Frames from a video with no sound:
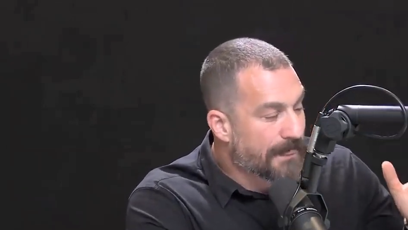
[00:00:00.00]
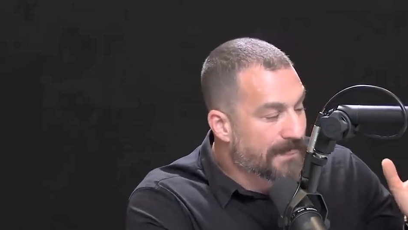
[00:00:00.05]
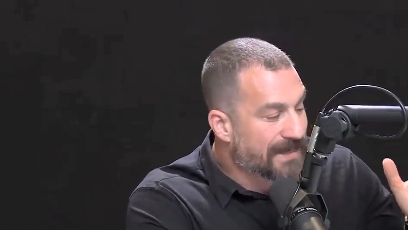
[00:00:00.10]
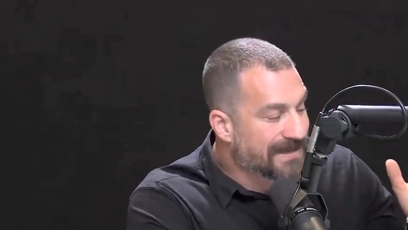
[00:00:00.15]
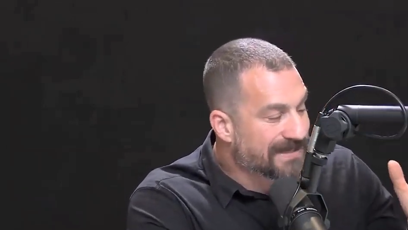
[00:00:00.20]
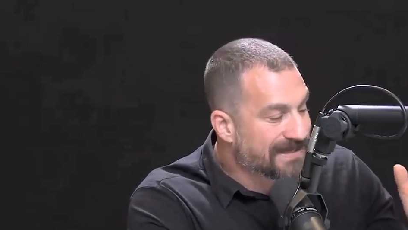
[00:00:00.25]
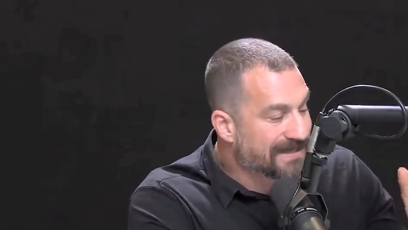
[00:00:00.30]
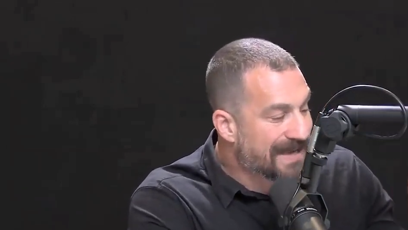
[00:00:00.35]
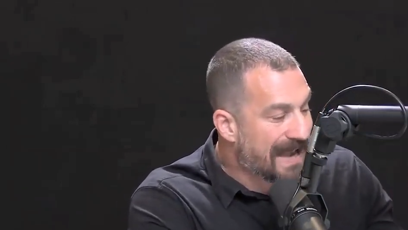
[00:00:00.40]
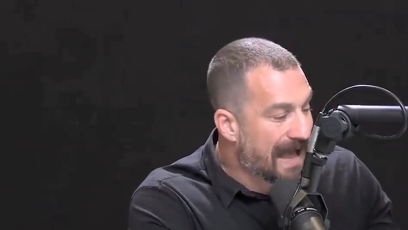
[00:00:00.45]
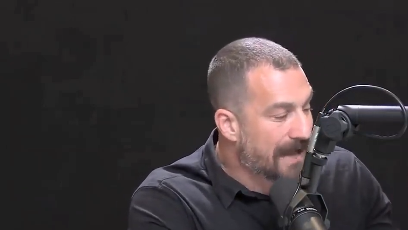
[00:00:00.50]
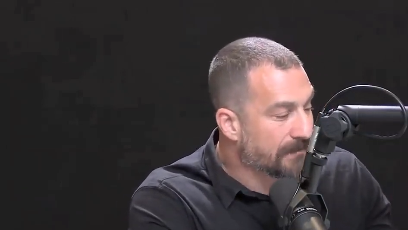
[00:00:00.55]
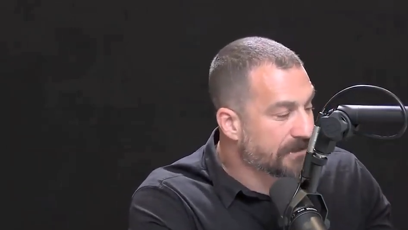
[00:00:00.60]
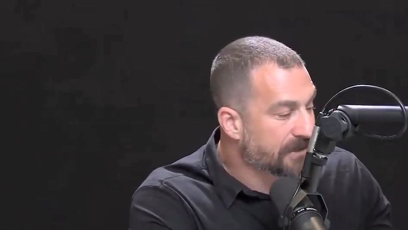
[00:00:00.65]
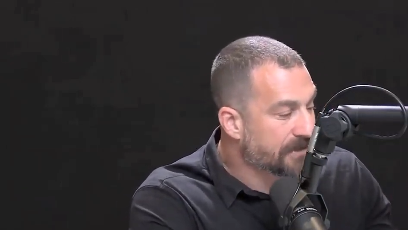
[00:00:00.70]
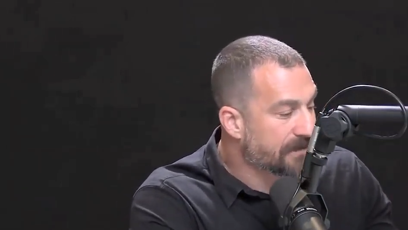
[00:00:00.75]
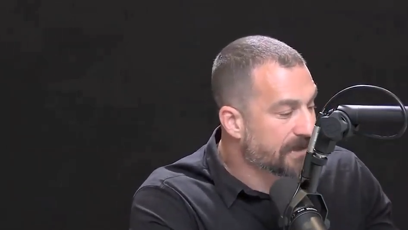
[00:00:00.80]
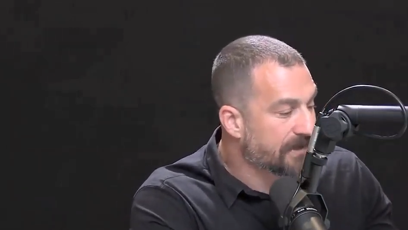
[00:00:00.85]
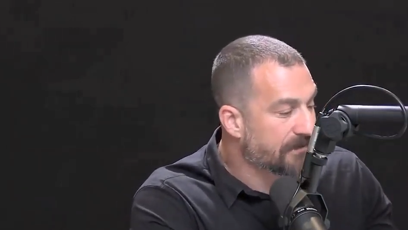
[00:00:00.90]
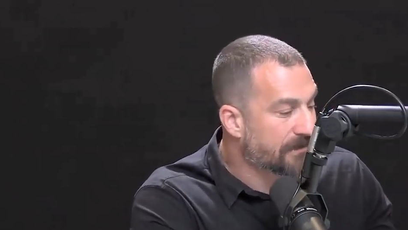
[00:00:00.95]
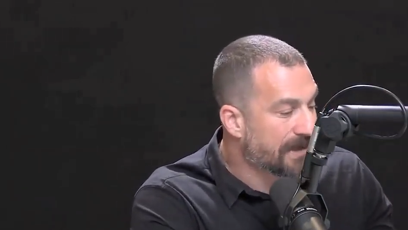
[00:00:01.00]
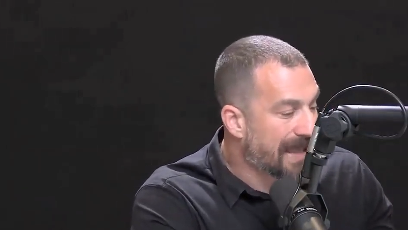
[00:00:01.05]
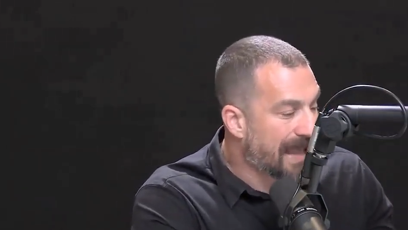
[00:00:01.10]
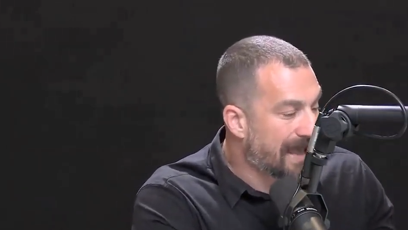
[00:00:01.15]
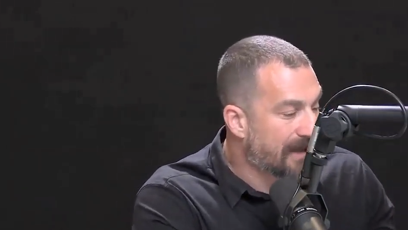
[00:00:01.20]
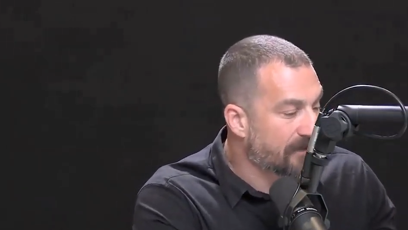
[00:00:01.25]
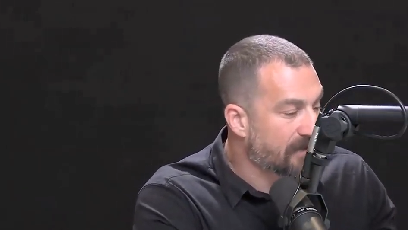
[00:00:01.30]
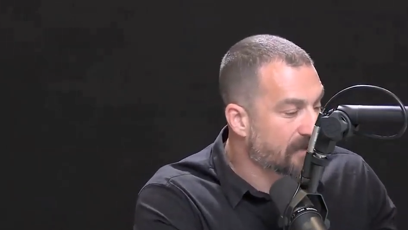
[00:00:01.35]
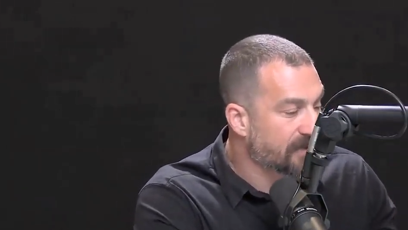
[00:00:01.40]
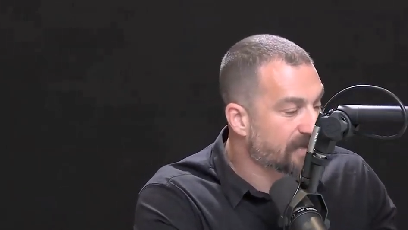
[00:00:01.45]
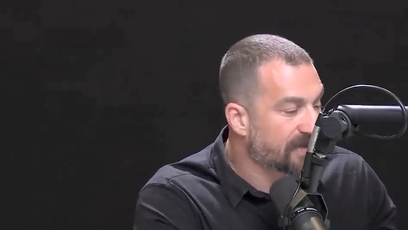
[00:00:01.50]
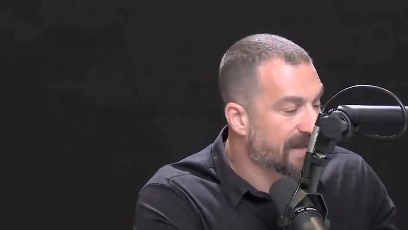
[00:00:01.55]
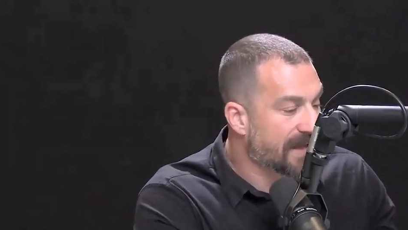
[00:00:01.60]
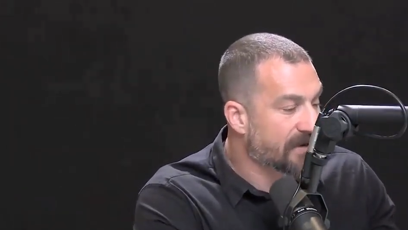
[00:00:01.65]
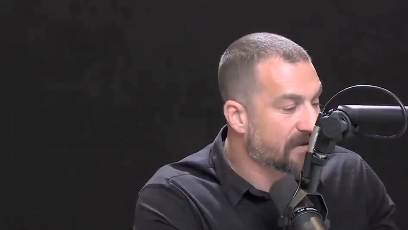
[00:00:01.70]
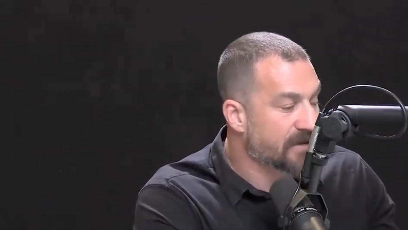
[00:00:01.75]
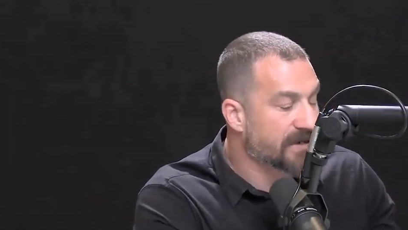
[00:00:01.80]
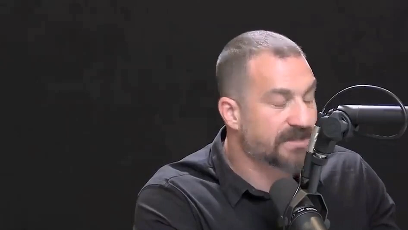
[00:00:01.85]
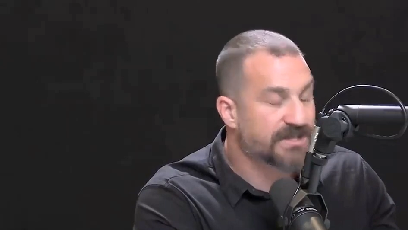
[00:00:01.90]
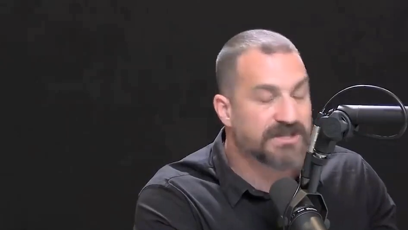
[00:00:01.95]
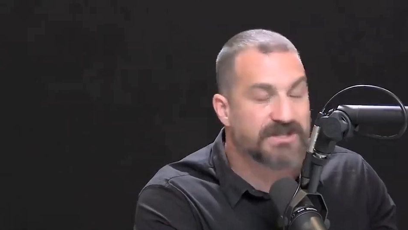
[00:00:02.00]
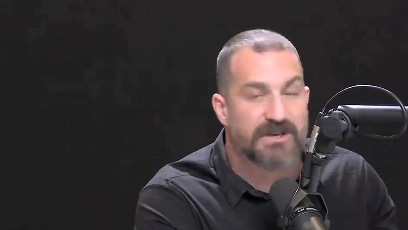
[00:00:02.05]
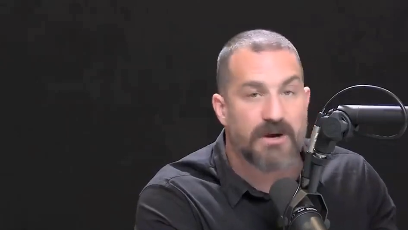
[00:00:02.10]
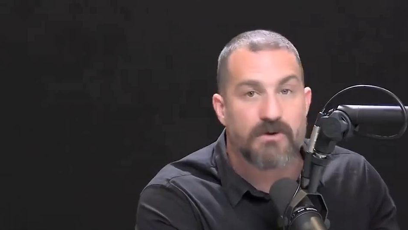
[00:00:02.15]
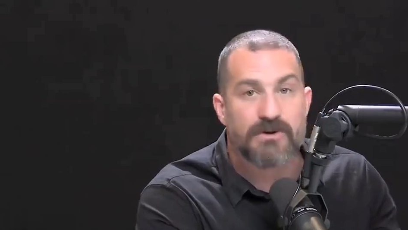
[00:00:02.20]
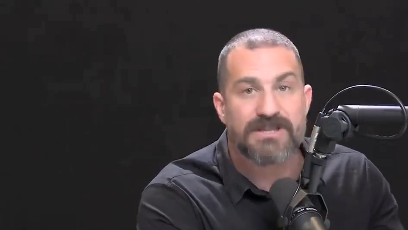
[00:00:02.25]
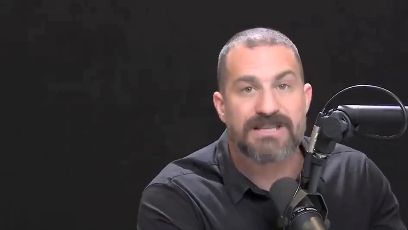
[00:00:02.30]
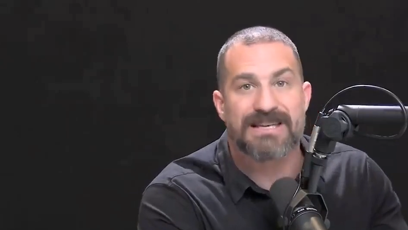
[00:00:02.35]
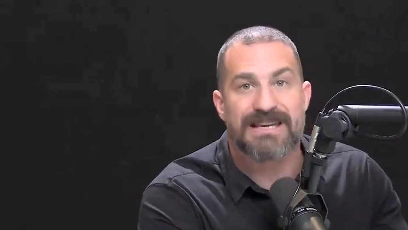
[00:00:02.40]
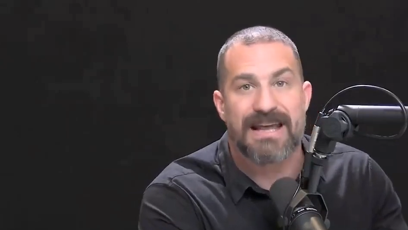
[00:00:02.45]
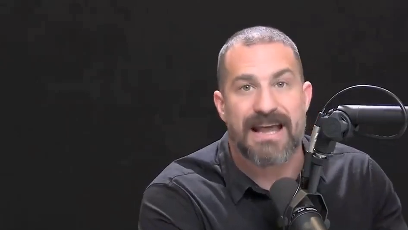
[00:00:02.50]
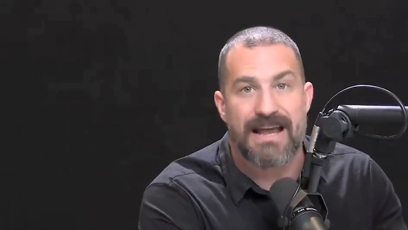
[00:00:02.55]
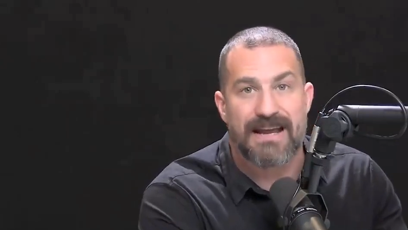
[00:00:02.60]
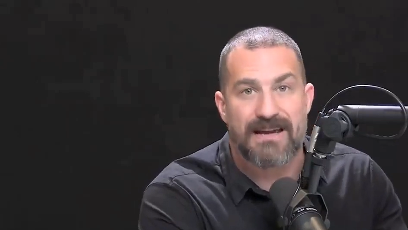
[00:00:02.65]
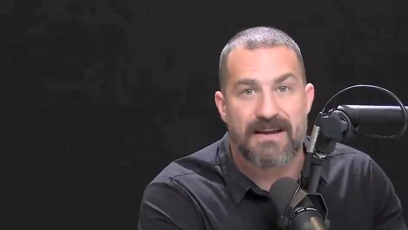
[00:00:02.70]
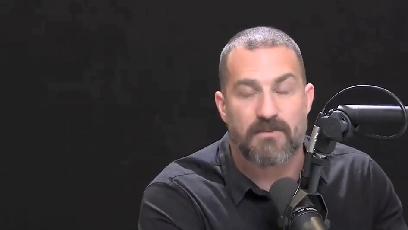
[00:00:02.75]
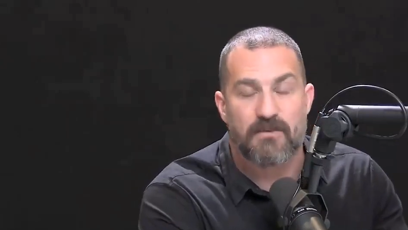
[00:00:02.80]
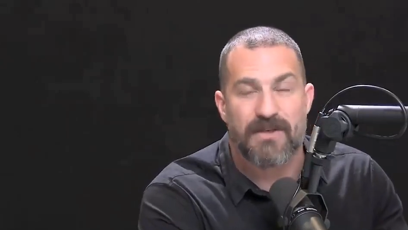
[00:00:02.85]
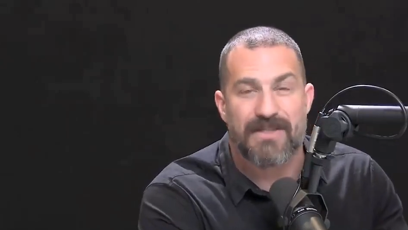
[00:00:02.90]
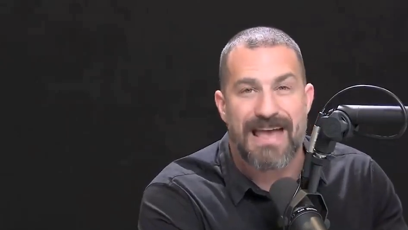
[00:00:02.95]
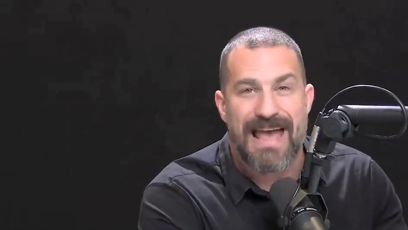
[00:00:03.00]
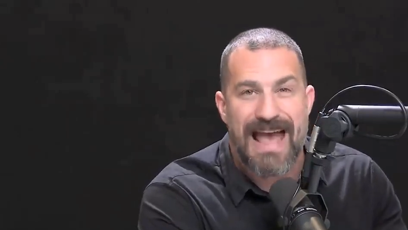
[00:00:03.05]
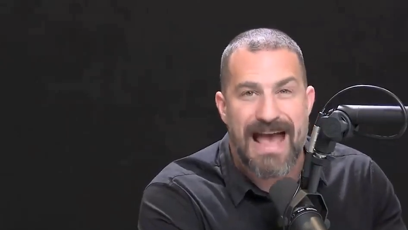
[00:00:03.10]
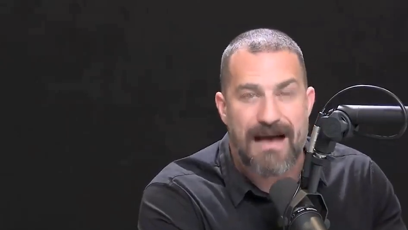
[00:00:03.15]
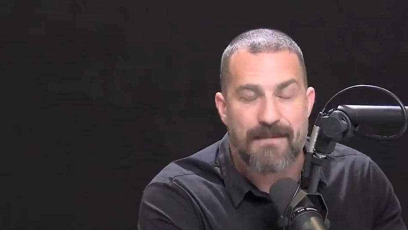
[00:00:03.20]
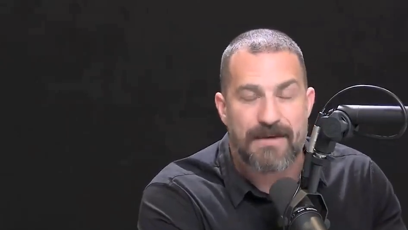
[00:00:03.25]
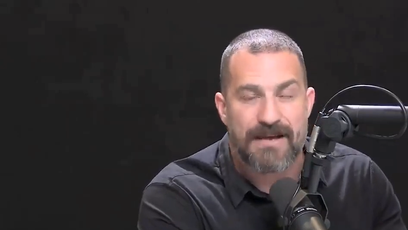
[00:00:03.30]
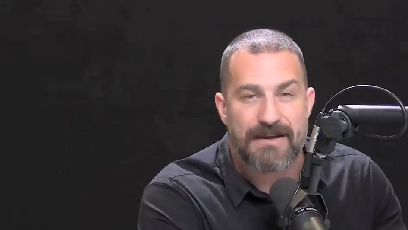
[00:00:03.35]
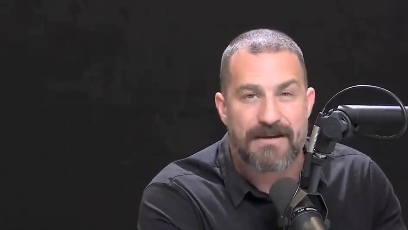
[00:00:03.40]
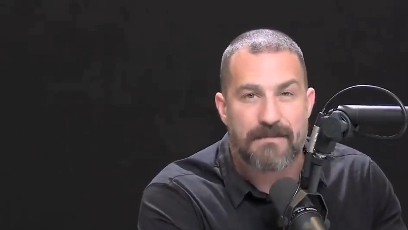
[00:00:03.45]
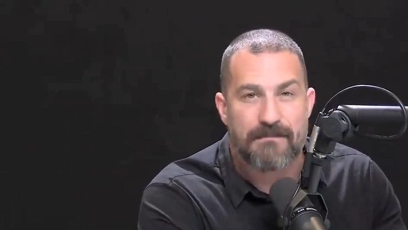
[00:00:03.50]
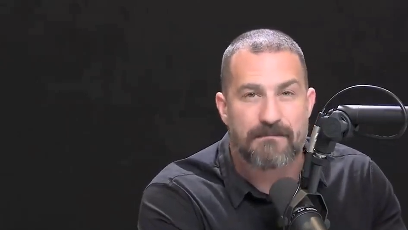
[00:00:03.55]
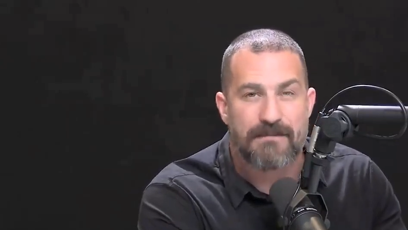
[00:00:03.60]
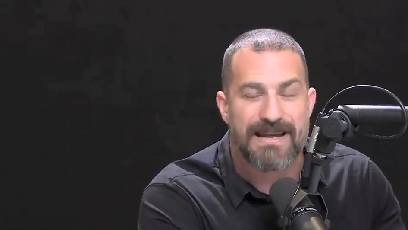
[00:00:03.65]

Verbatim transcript: the establishment of behaviors that are associated with a habit,